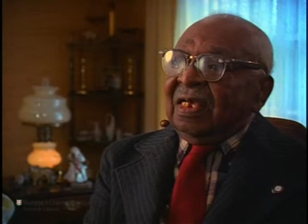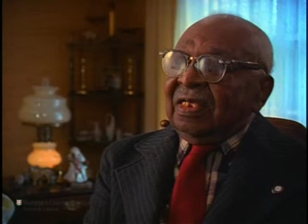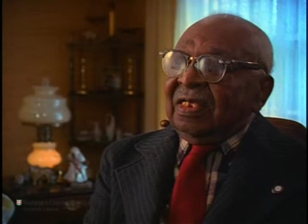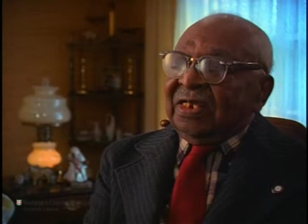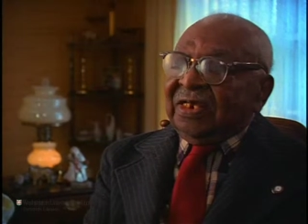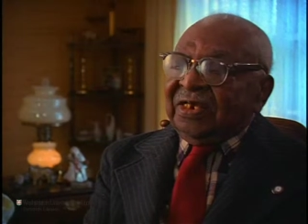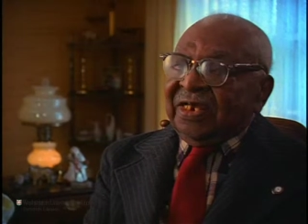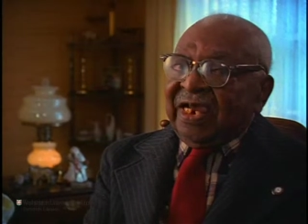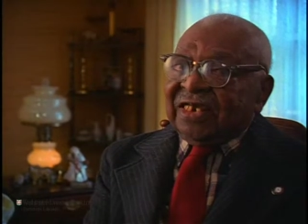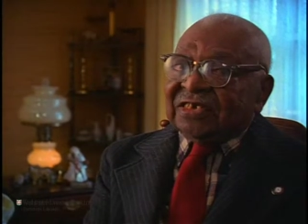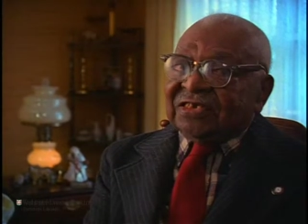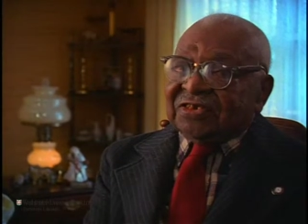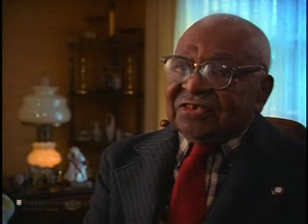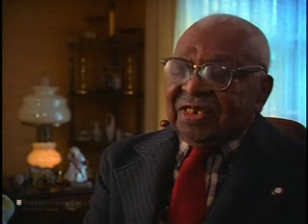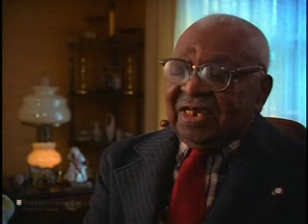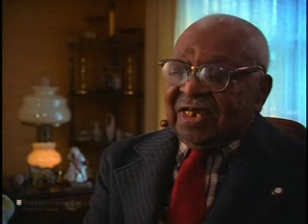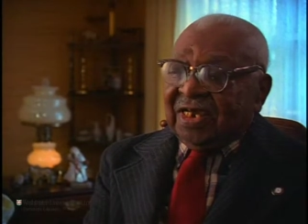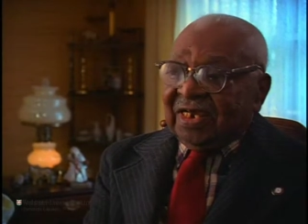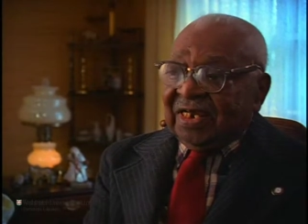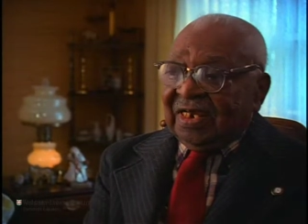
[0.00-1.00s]
the next
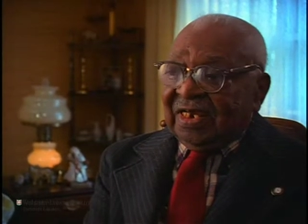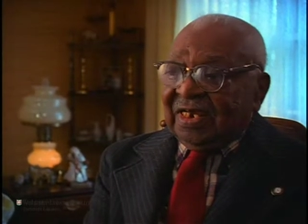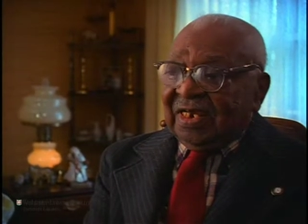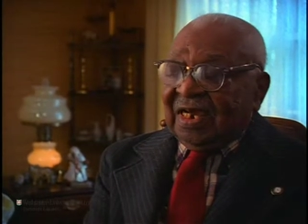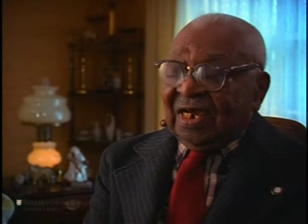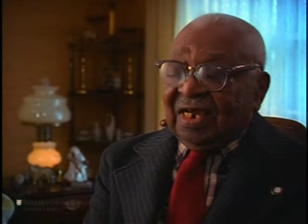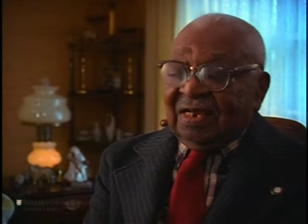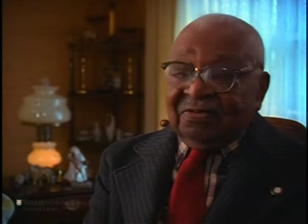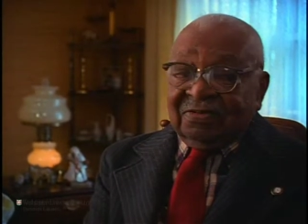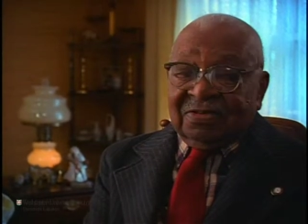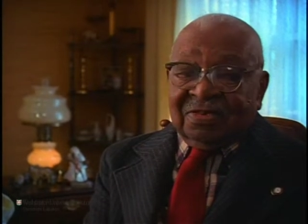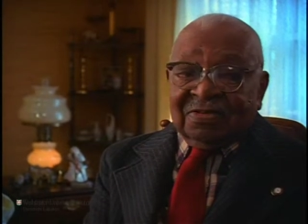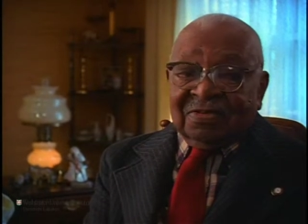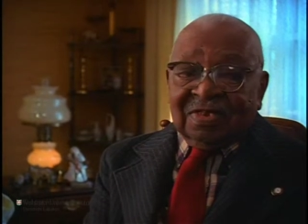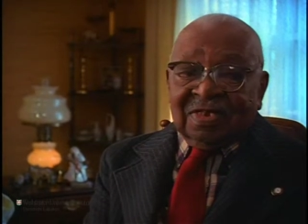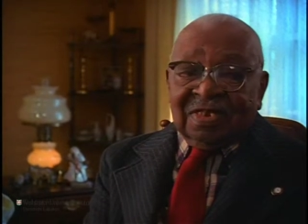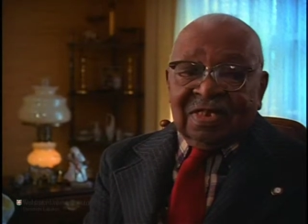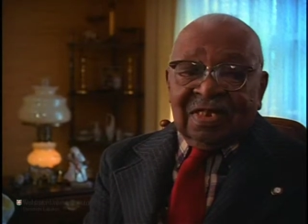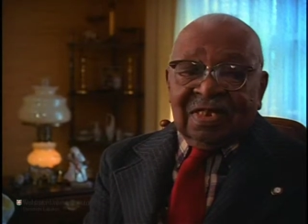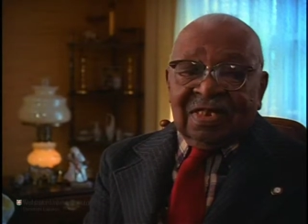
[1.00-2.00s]
day, I,
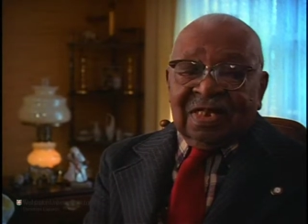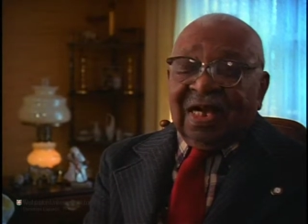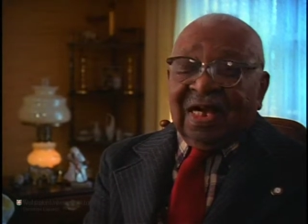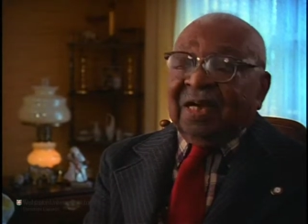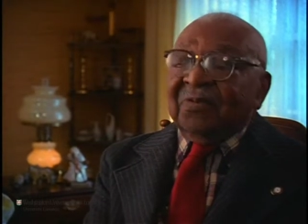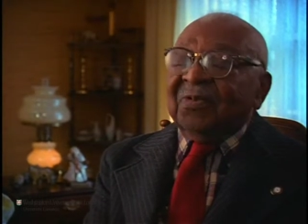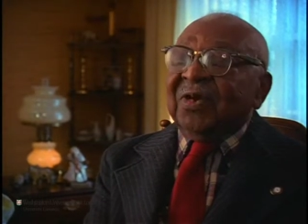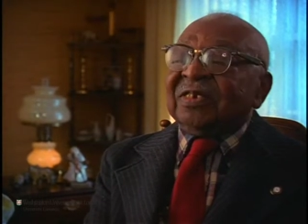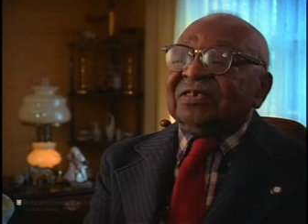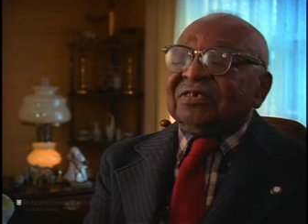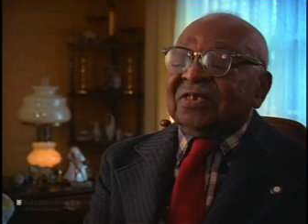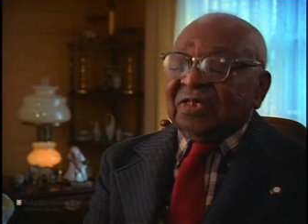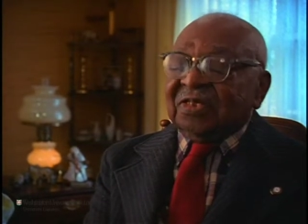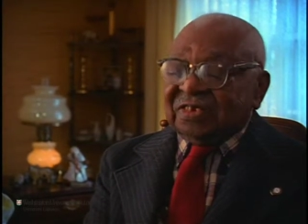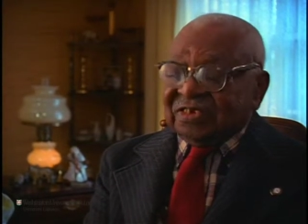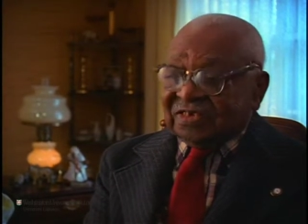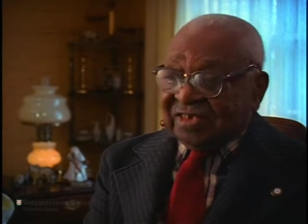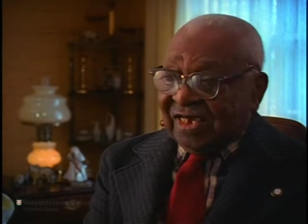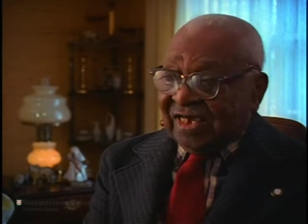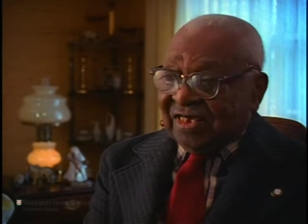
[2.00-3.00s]
I went to the
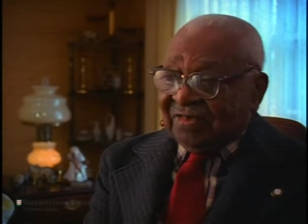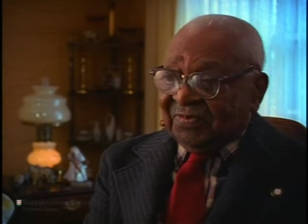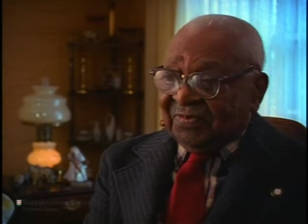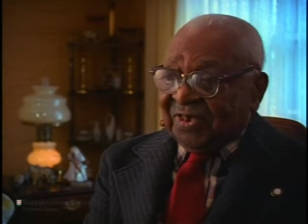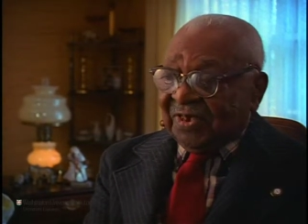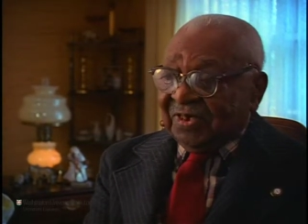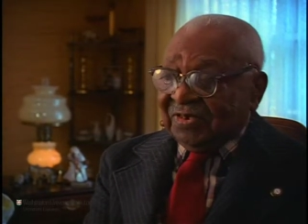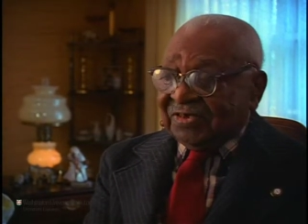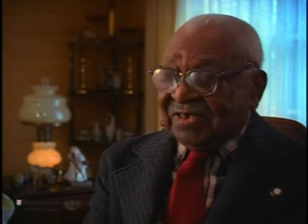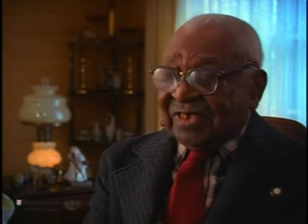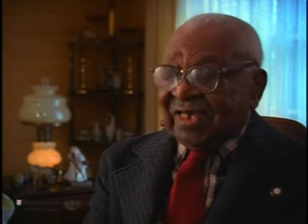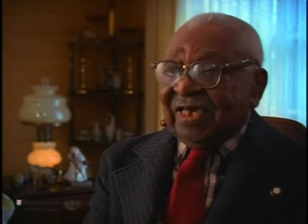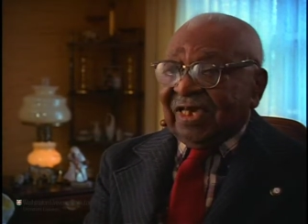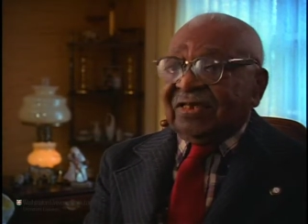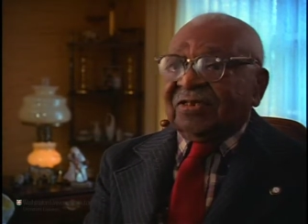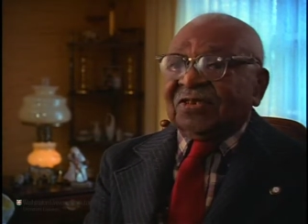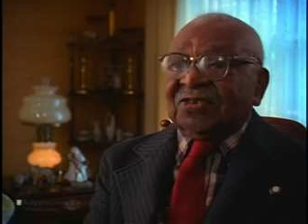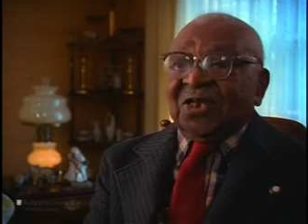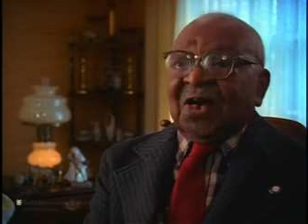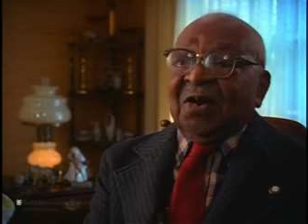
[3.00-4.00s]
steel mill to get
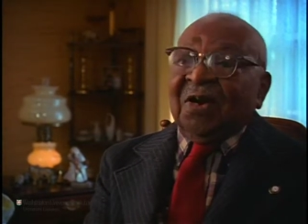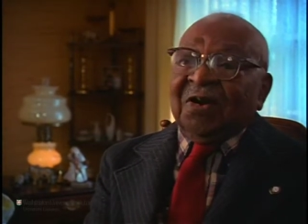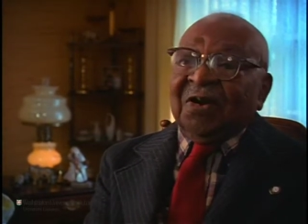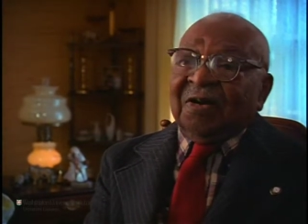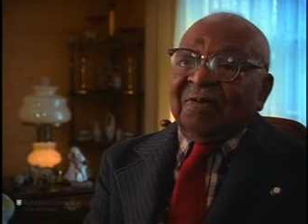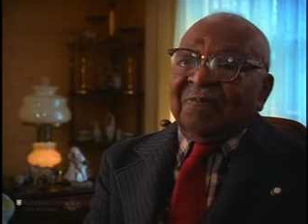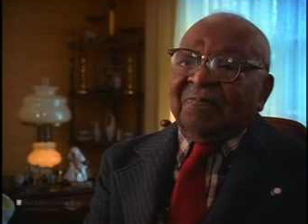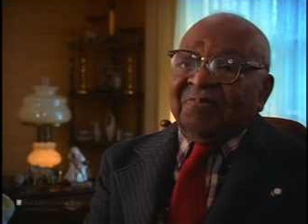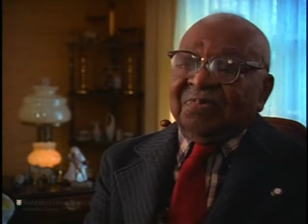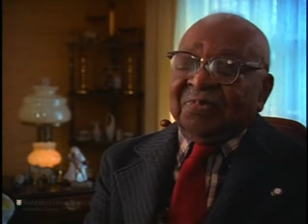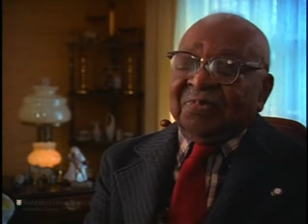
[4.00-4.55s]
a job.